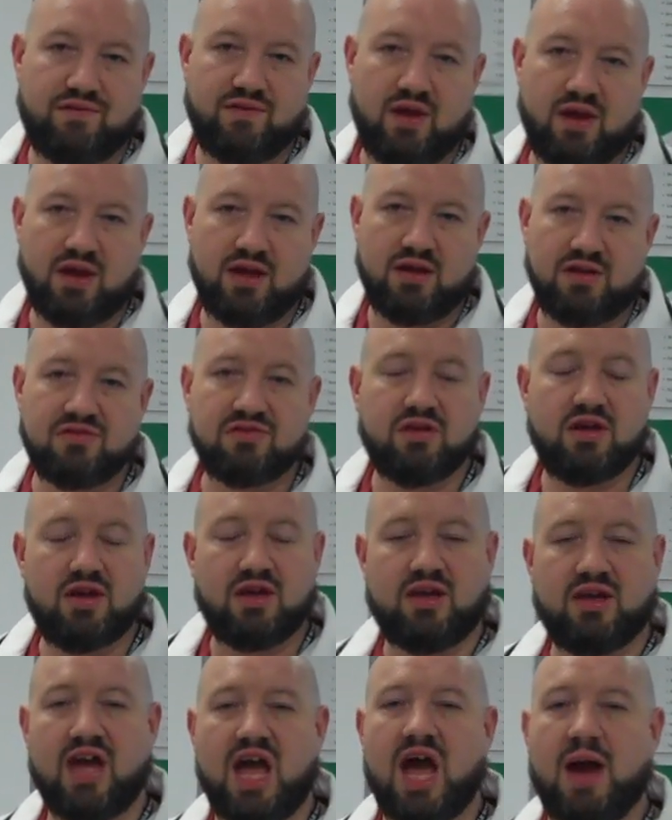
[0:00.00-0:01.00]
veins,
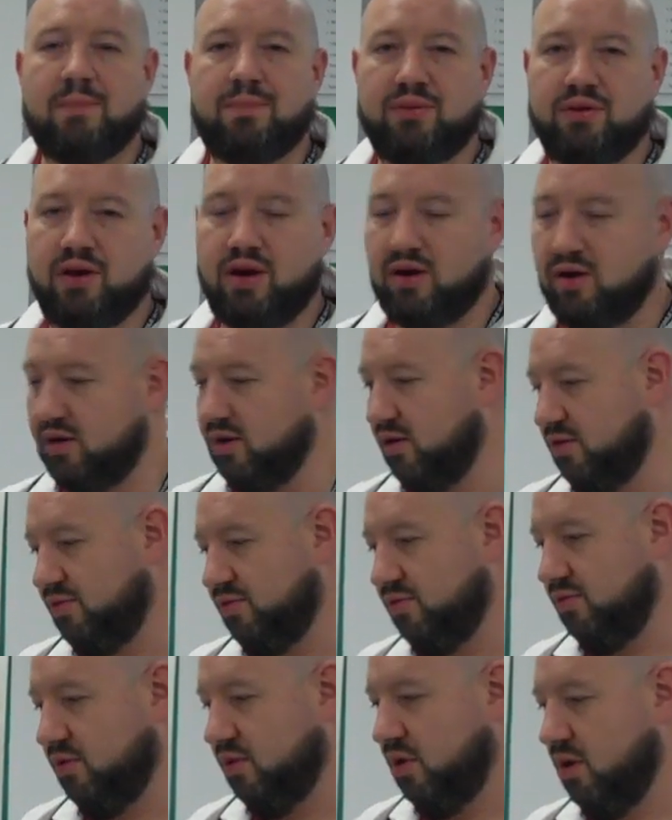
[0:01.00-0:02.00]
and
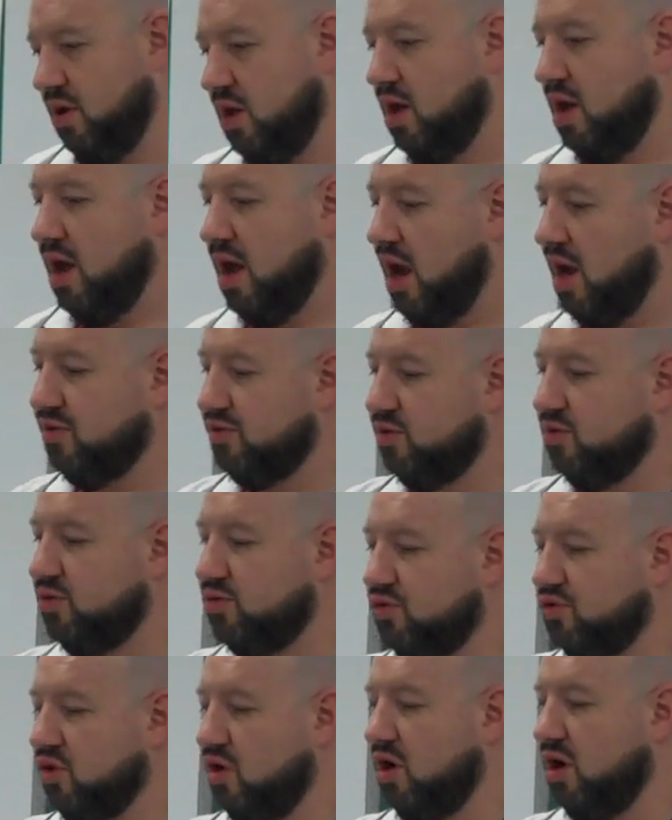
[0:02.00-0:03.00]
capillaries. As
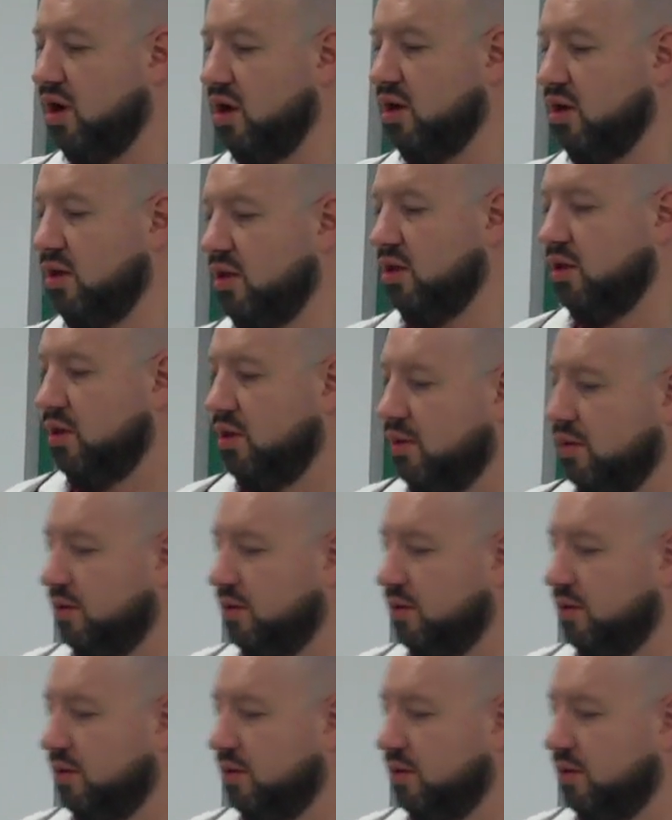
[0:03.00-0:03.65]
you saw,